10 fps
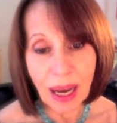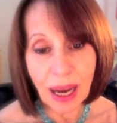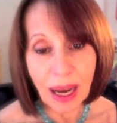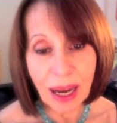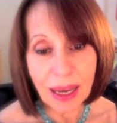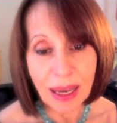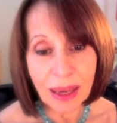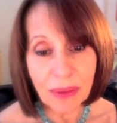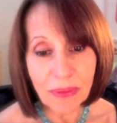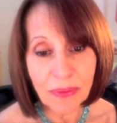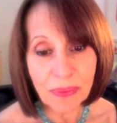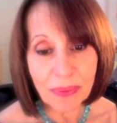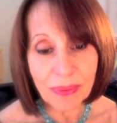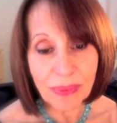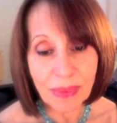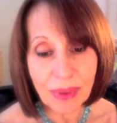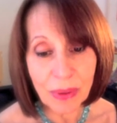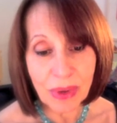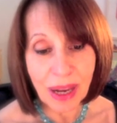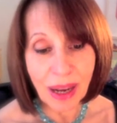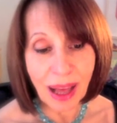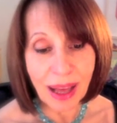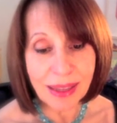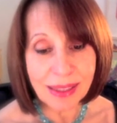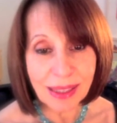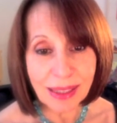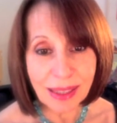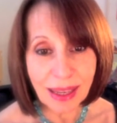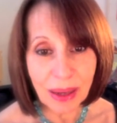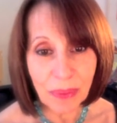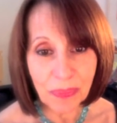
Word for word: I realize that uh,